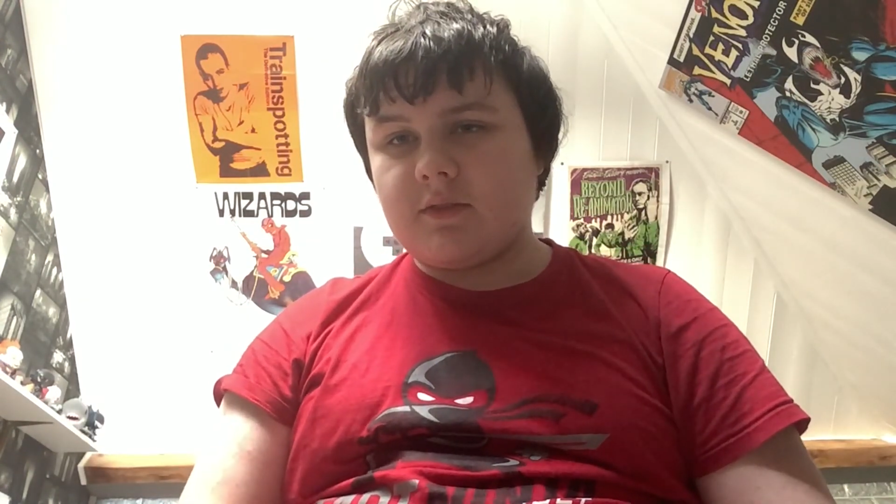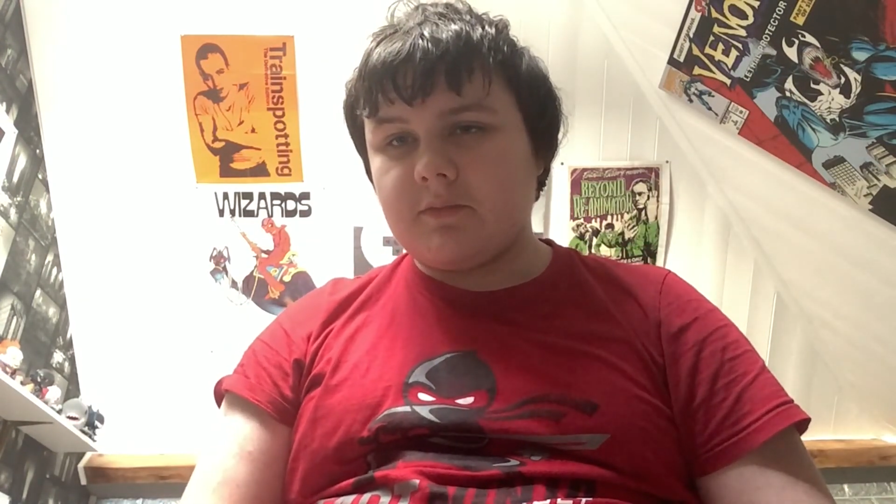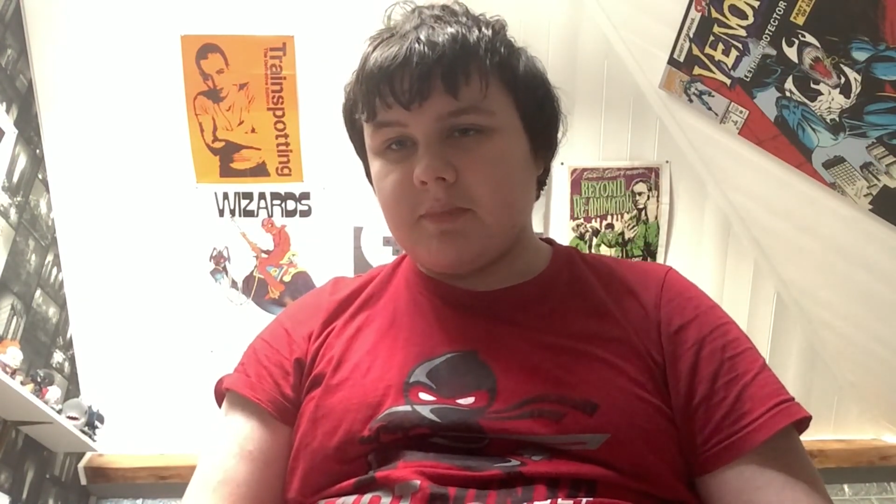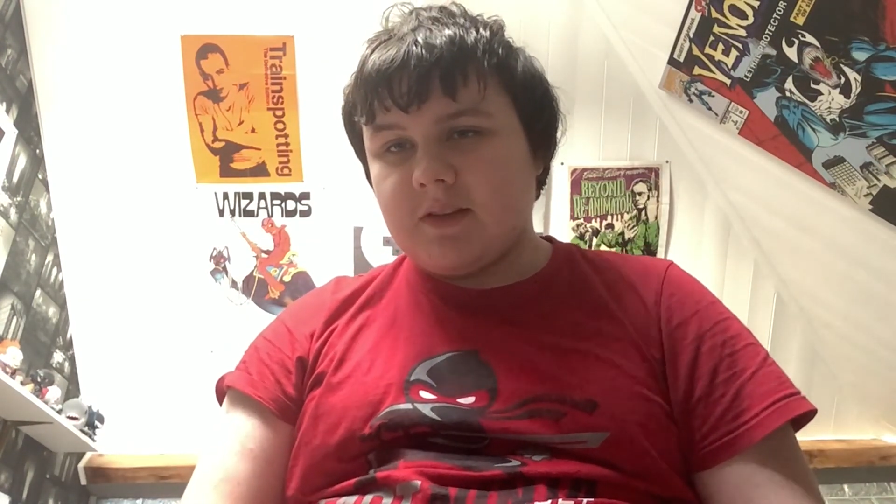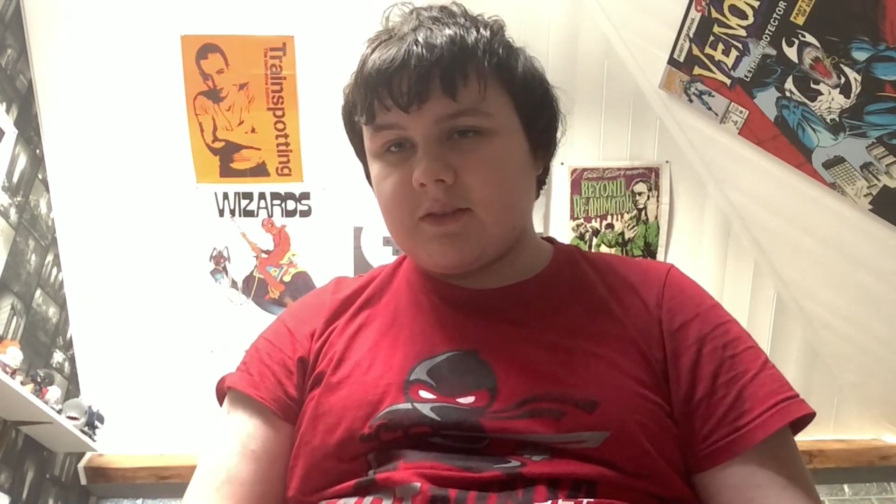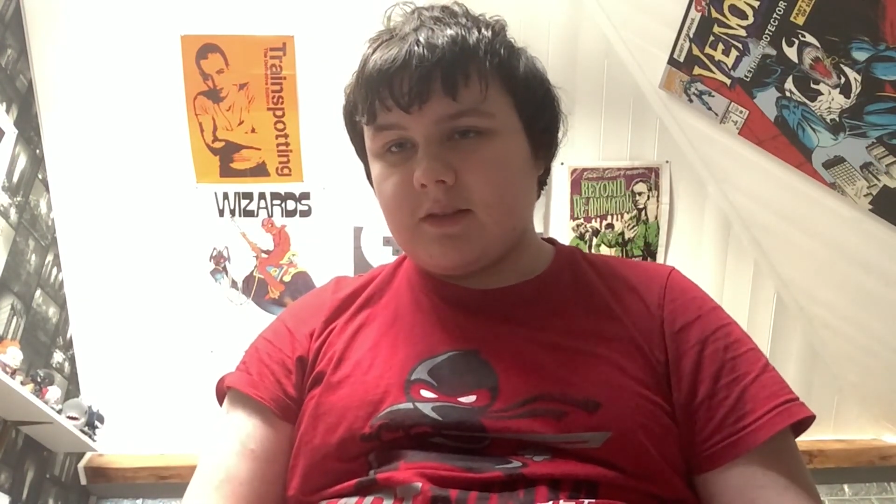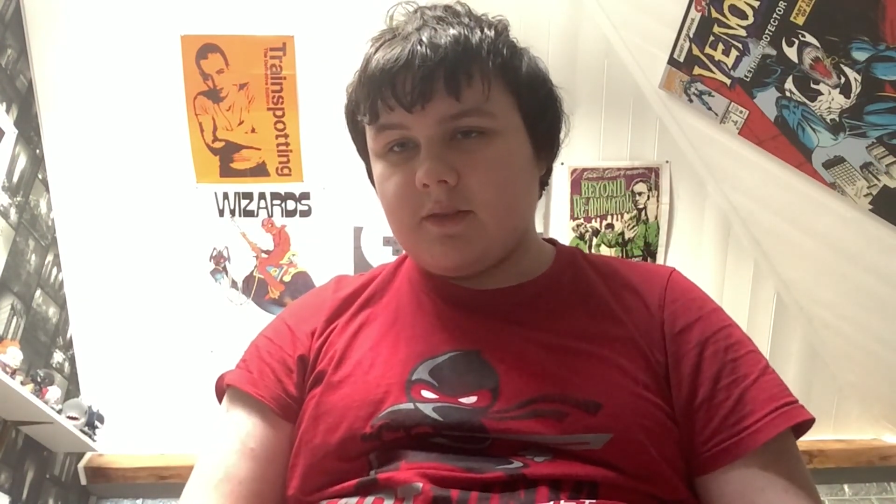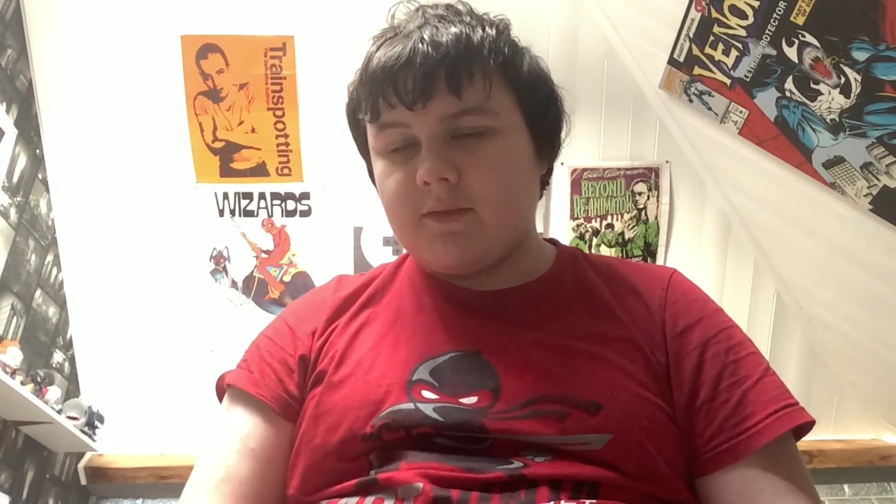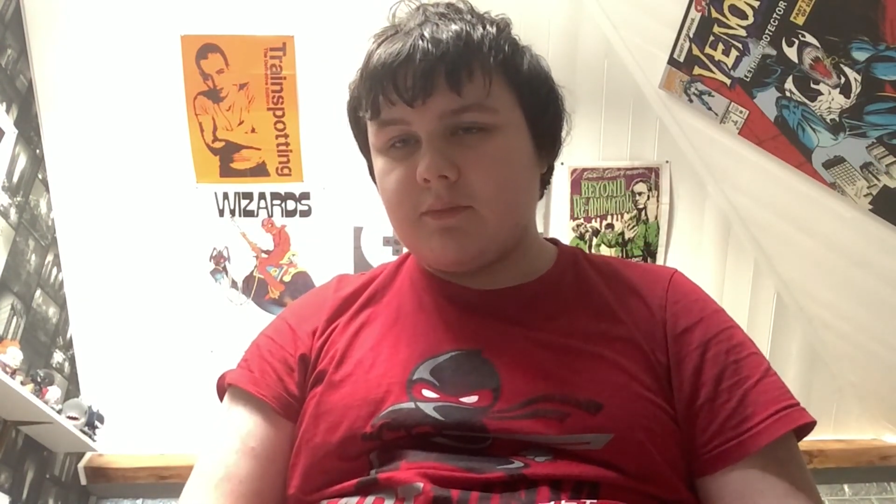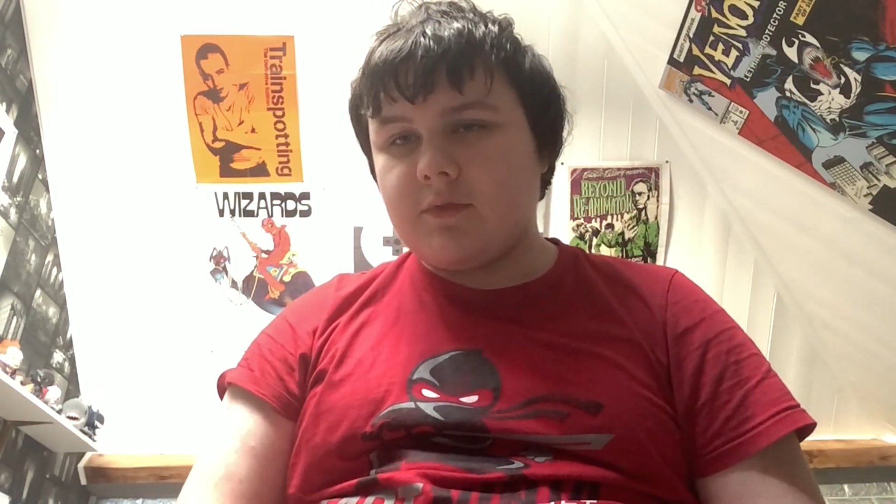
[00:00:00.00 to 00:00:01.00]
on
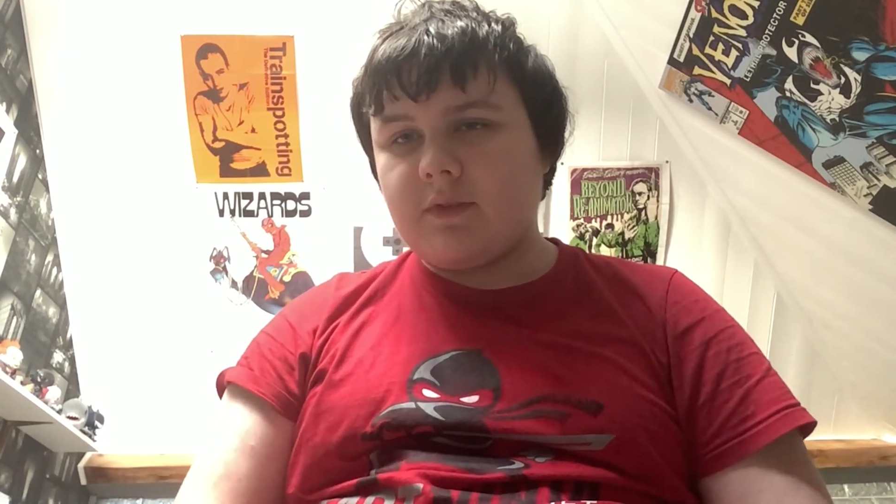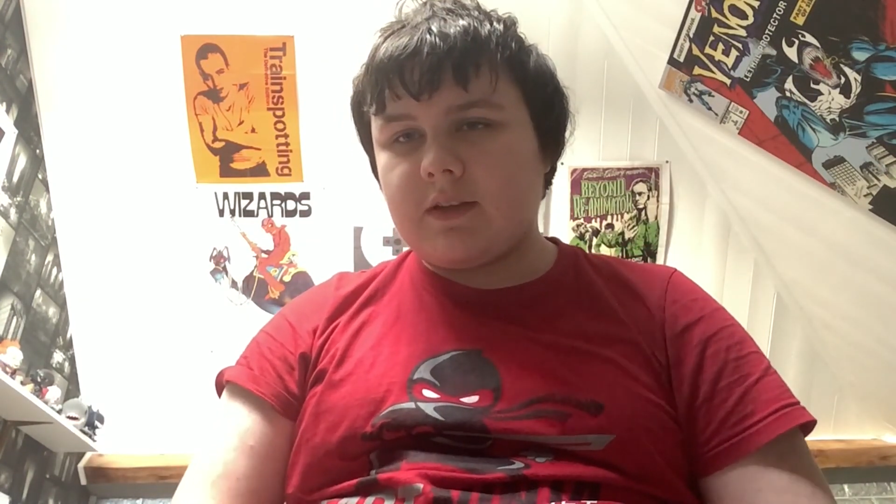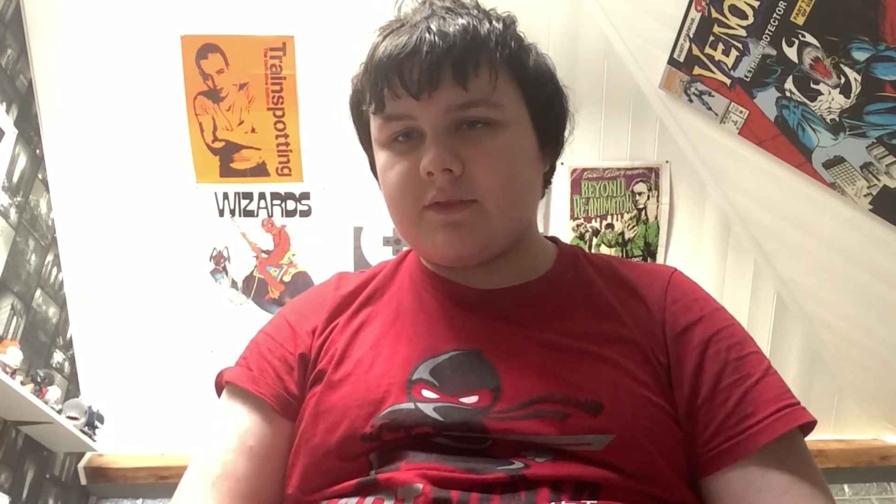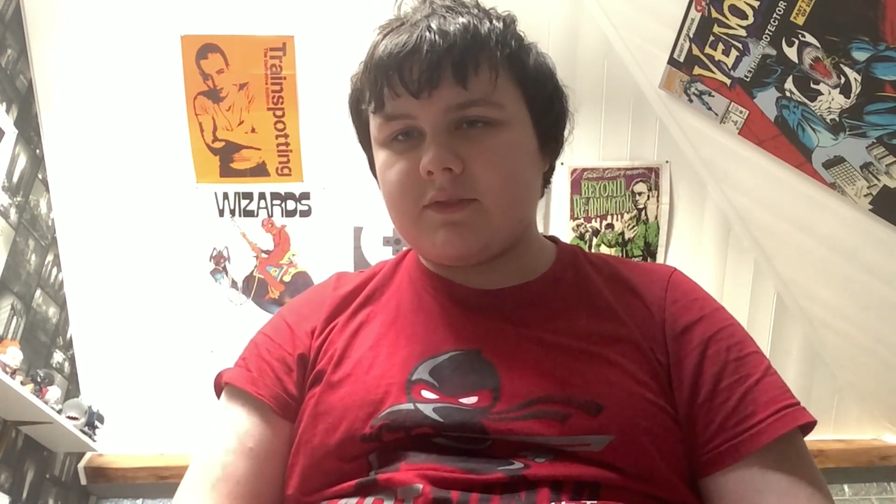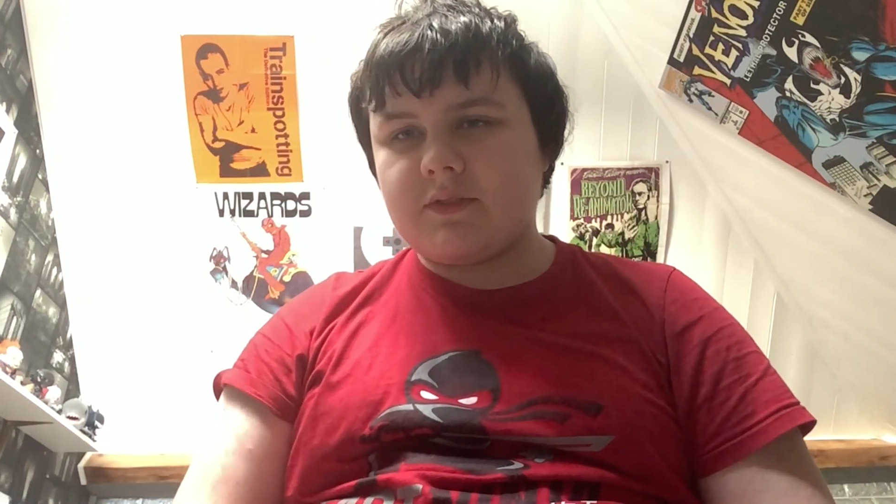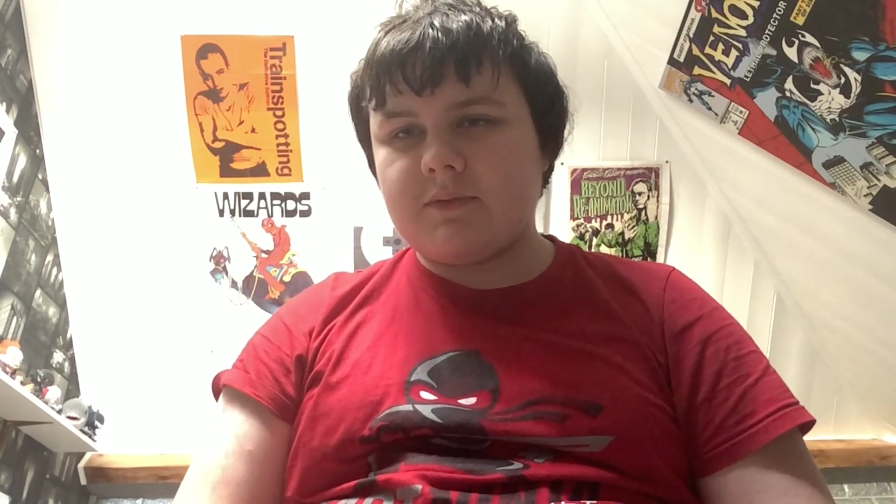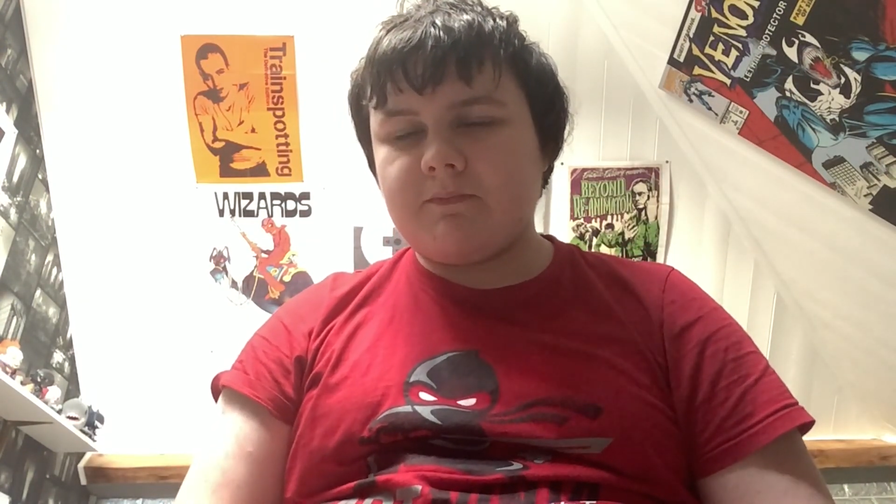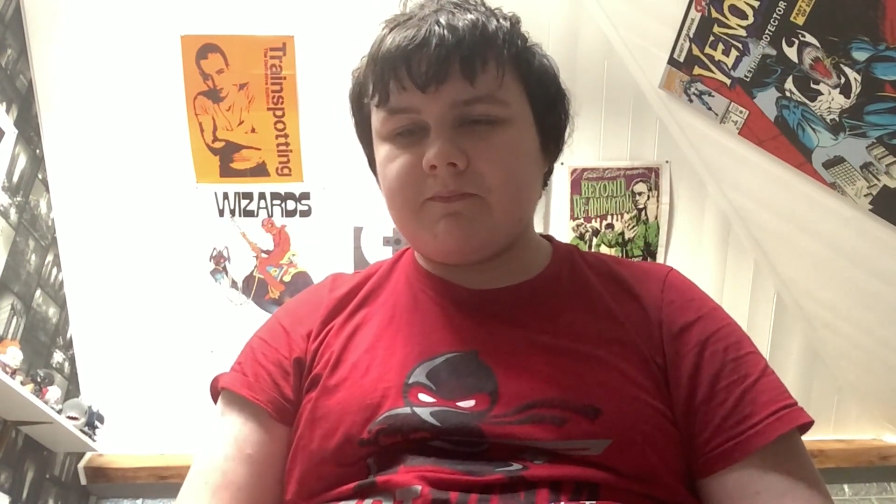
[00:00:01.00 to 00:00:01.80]
basically film directors.